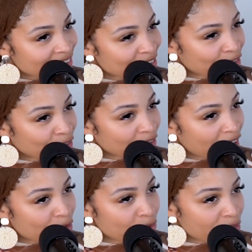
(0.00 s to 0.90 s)

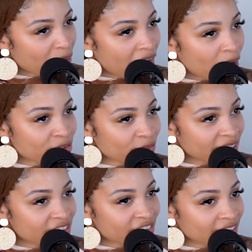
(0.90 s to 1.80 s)
like, with my
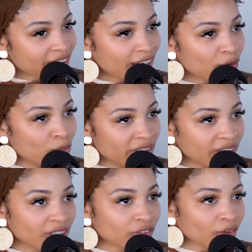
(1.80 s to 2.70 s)
observation, like, when
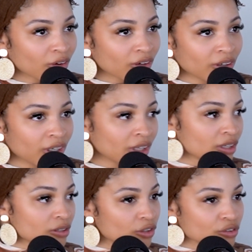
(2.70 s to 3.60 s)

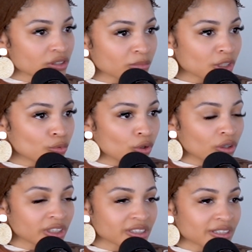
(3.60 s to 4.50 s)
there's something
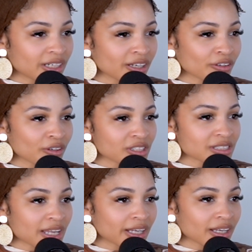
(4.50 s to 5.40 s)
wrong or this and the other,
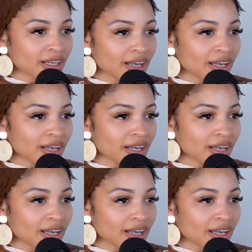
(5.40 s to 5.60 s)
it's like,